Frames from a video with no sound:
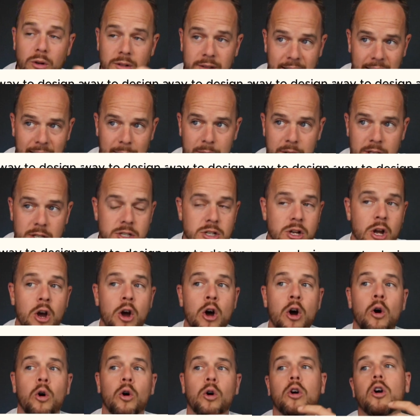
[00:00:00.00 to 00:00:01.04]
damage
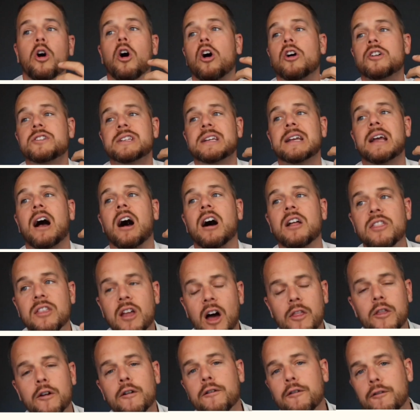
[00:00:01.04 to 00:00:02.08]
or causing
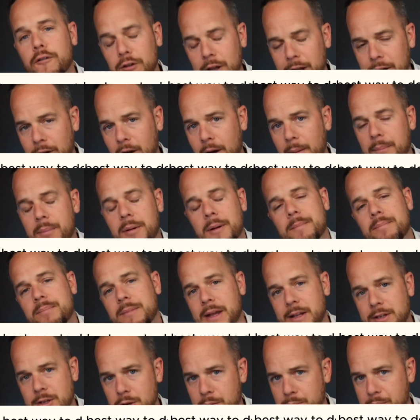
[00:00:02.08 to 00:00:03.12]
another flare-up
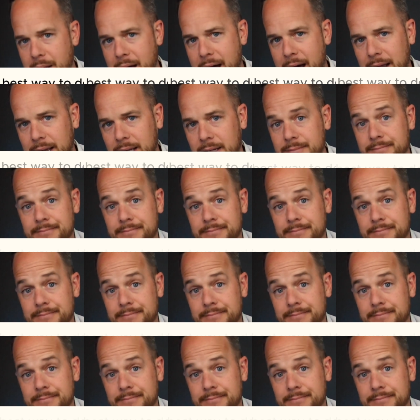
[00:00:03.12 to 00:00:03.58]
in your back.